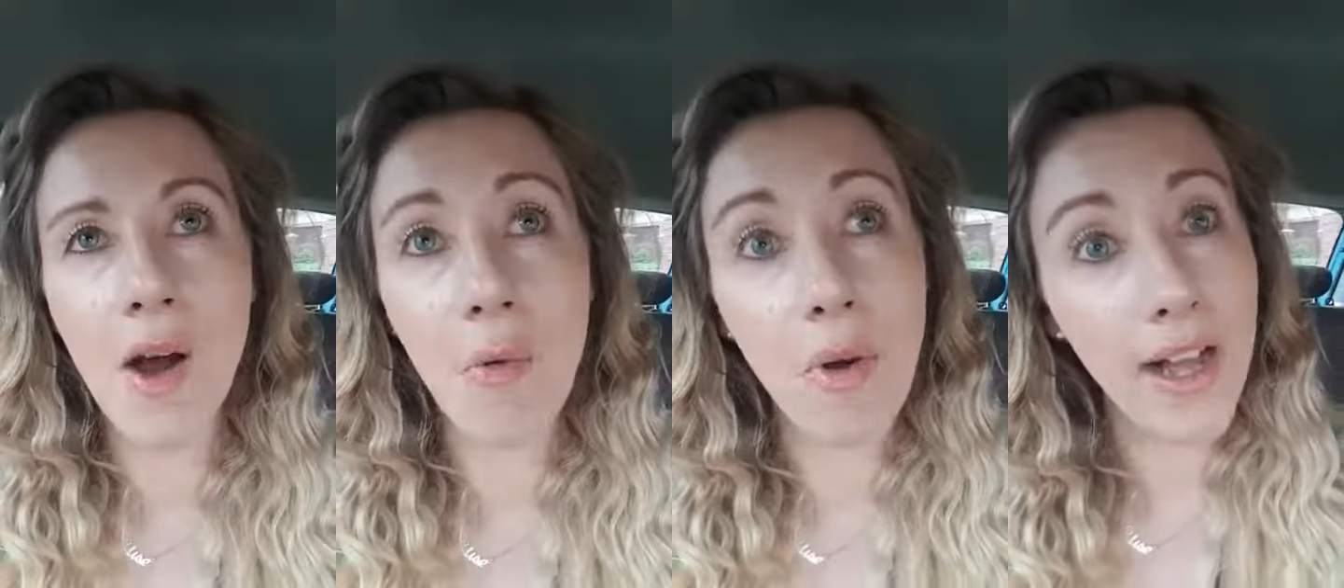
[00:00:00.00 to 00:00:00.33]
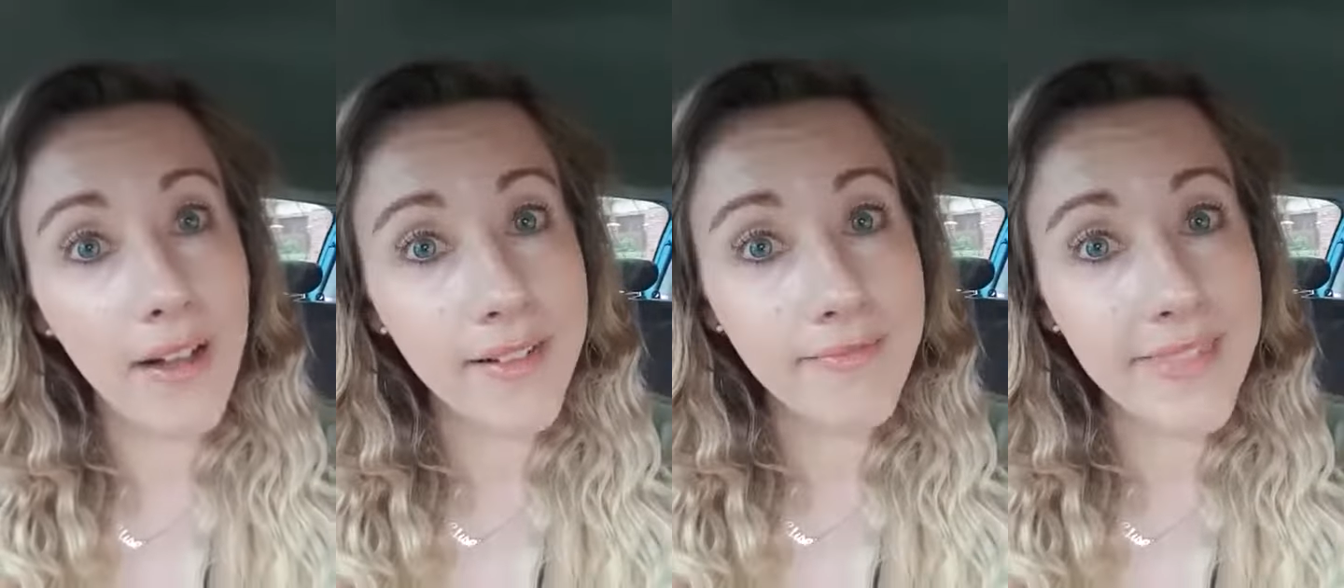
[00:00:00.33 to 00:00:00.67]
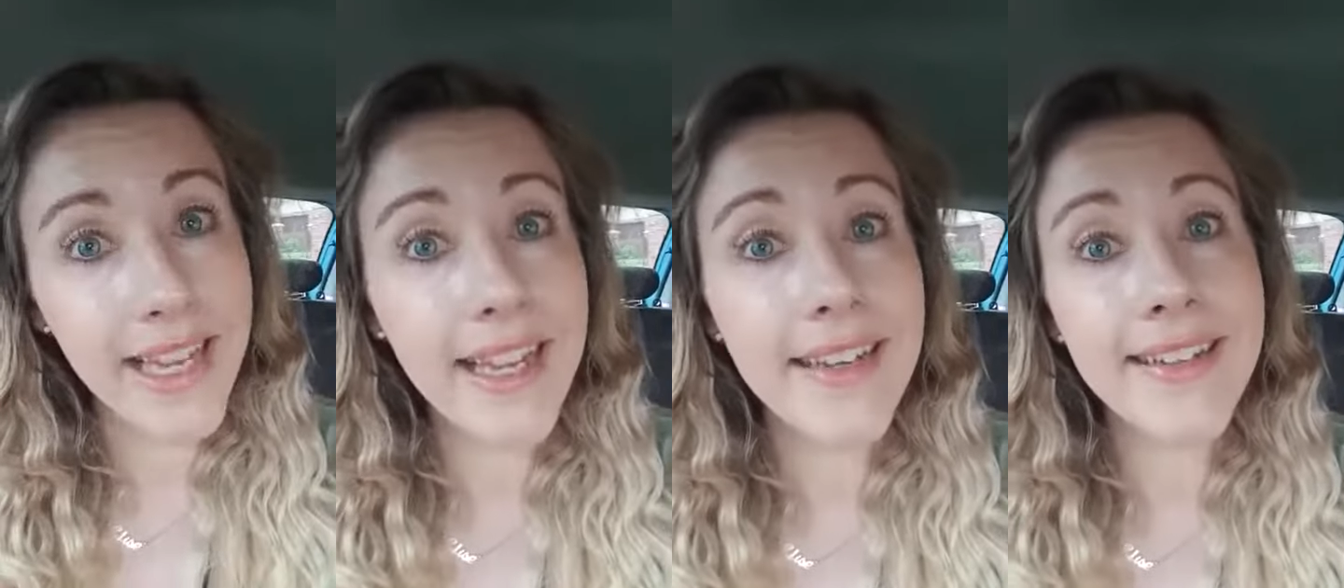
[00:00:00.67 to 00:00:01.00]
Well,
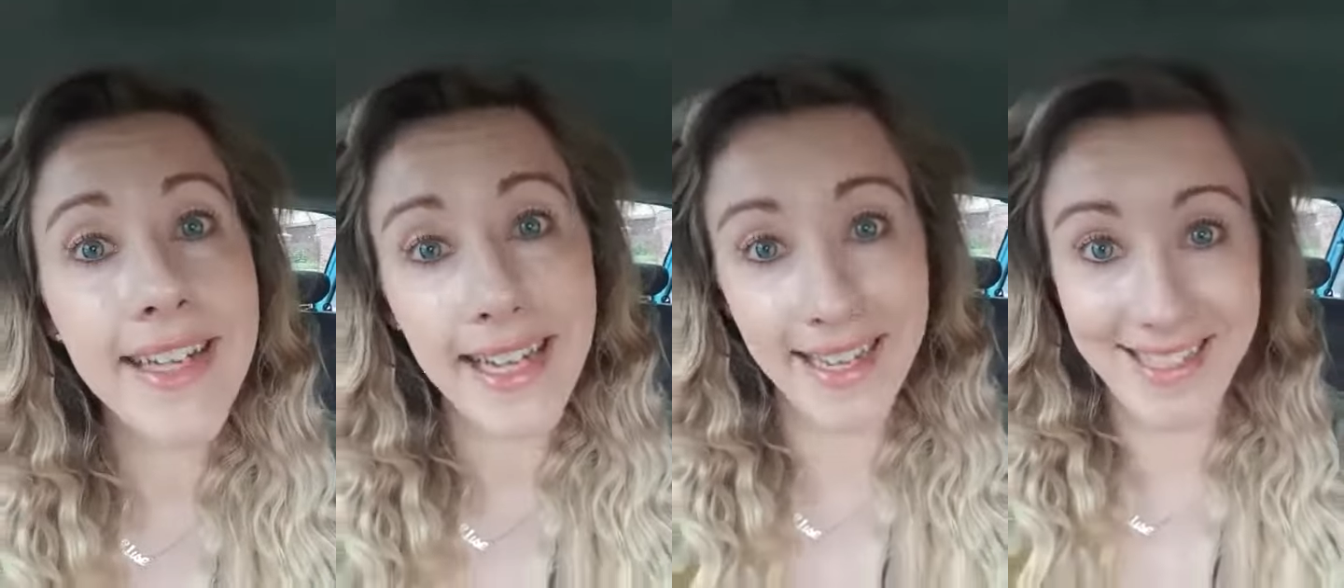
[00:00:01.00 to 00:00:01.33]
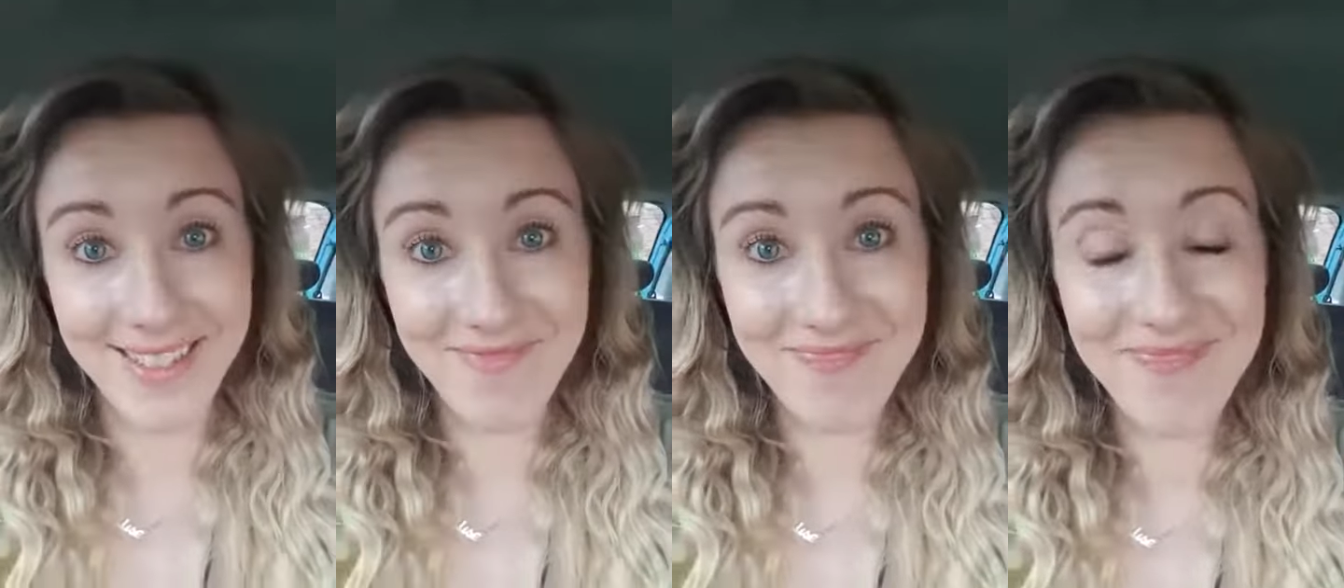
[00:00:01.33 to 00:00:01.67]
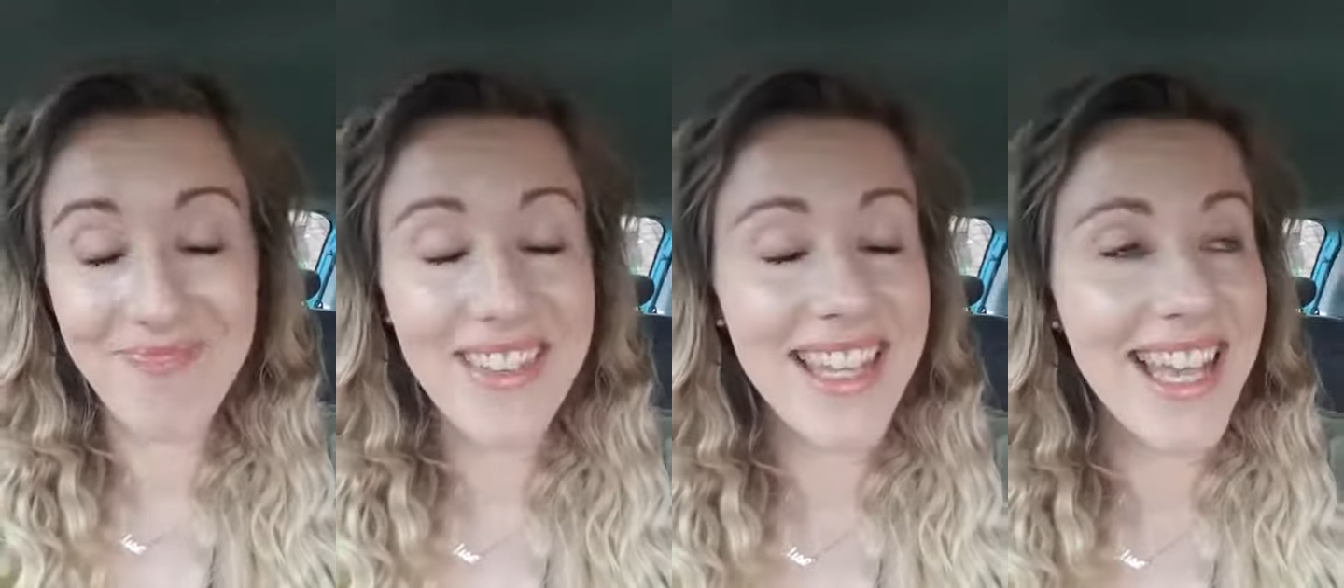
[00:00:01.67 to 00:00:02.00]
it did.
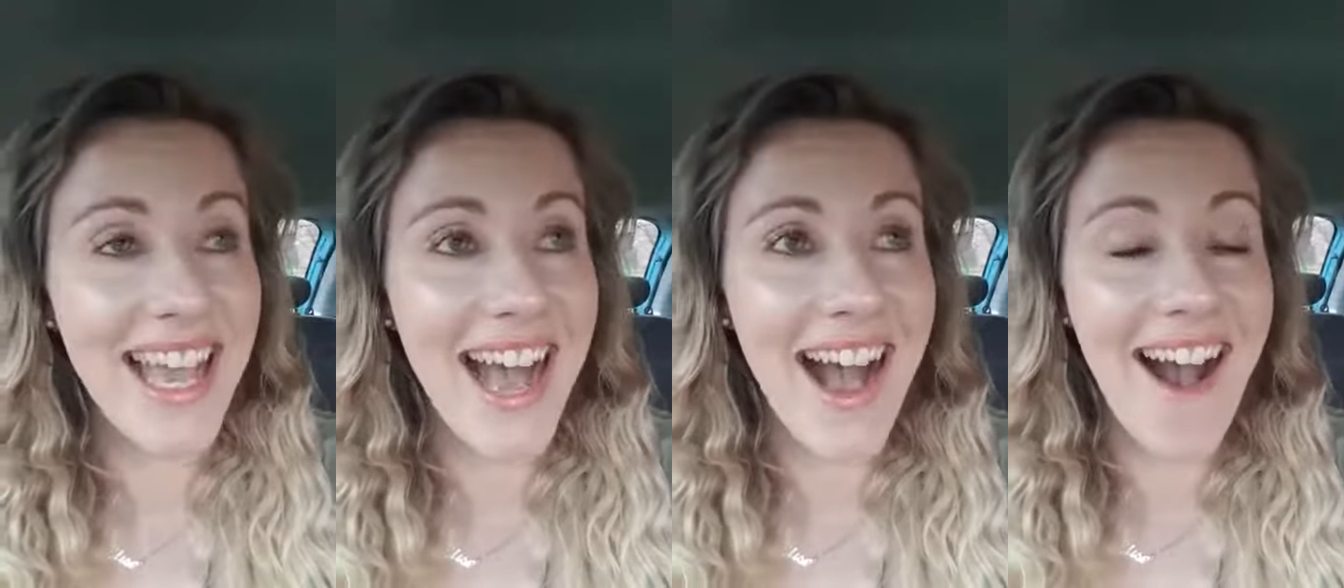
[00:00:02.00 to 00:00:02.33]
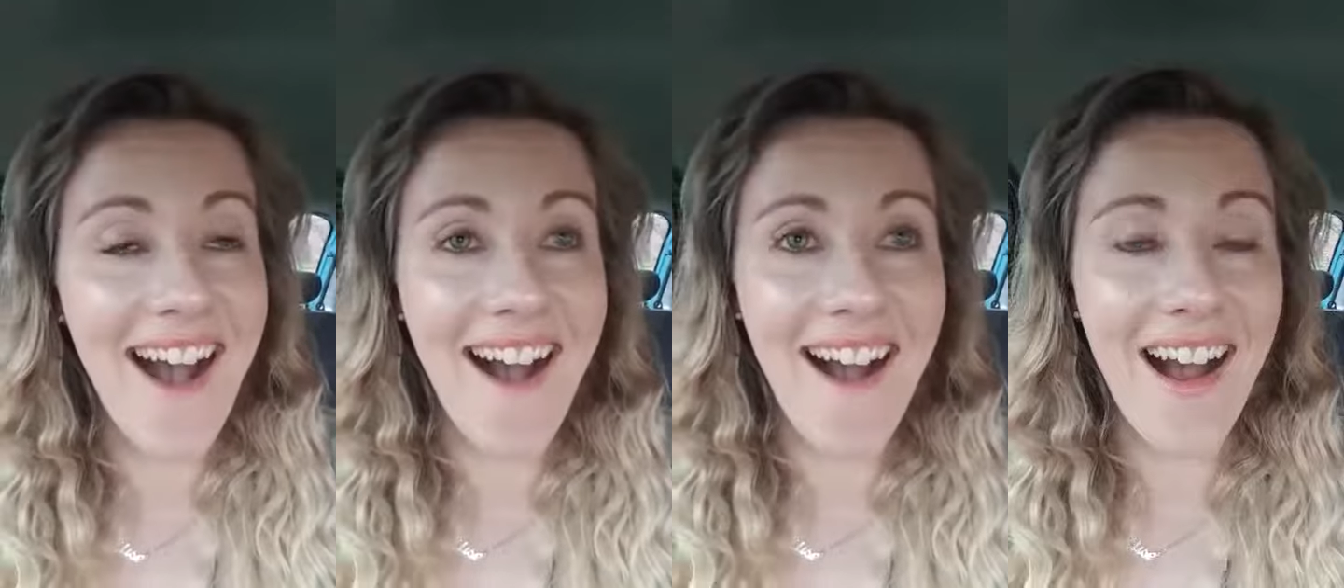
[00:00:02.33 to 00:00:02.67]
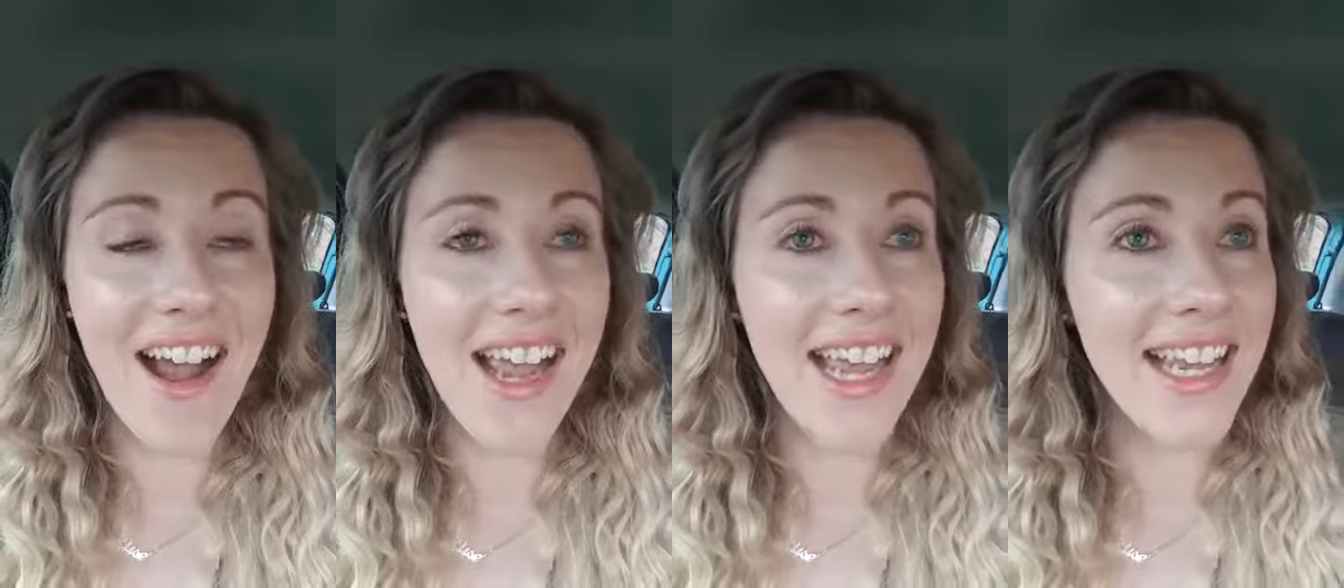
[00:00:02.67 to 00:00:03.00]

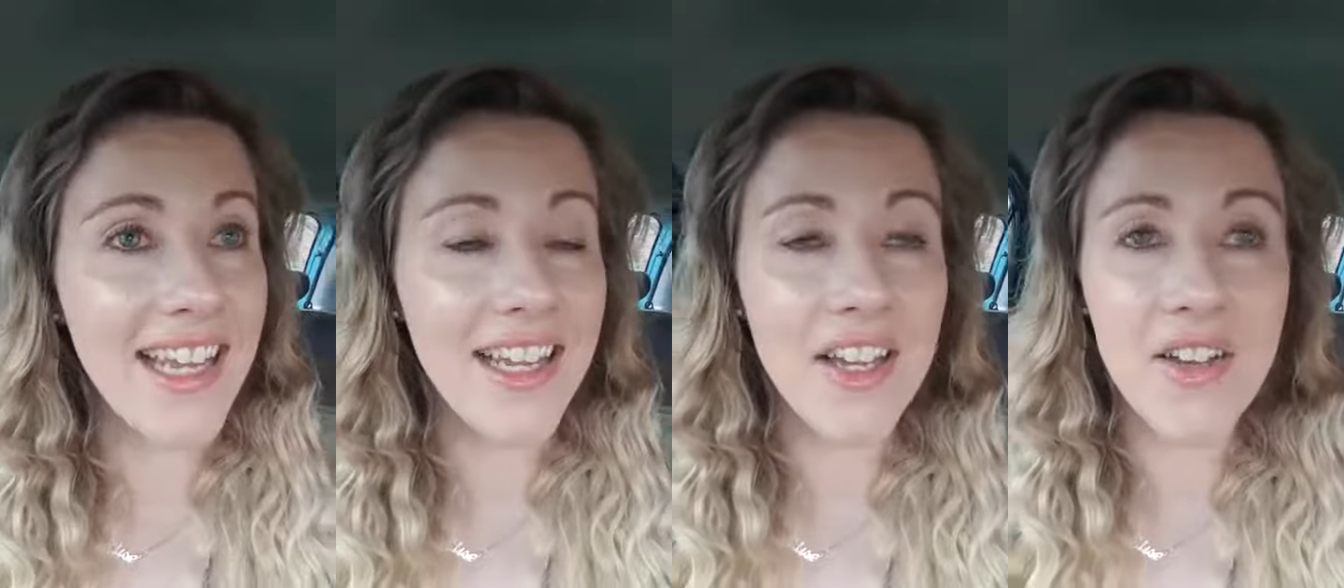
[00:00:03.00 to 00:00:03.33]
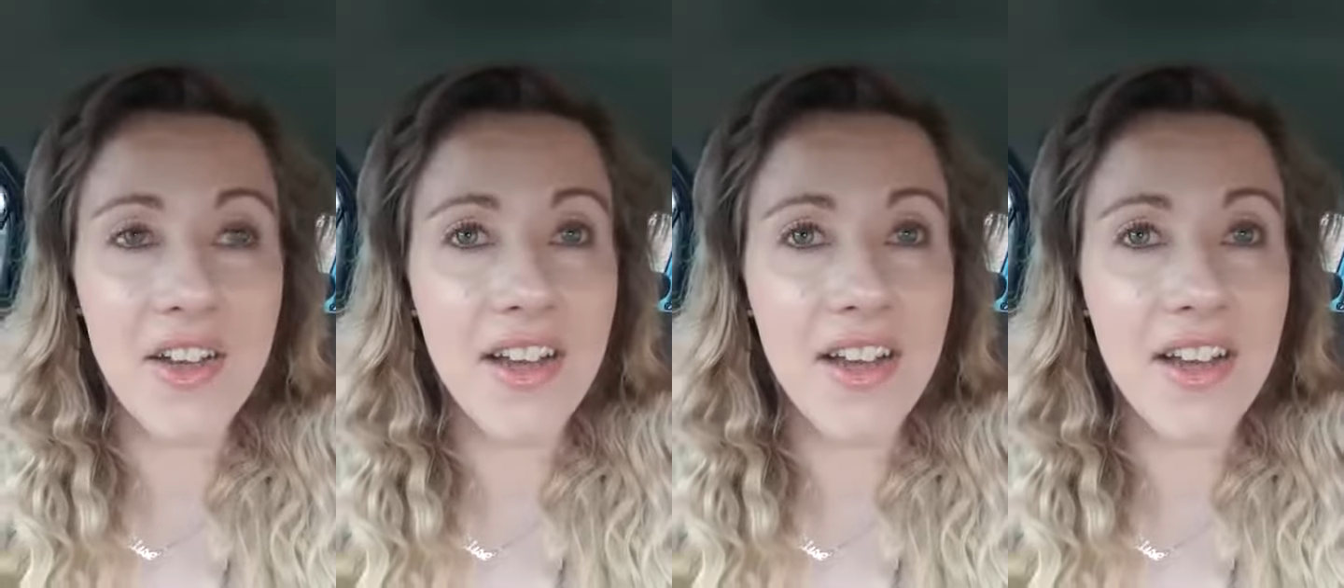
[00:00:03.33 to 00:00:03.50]
I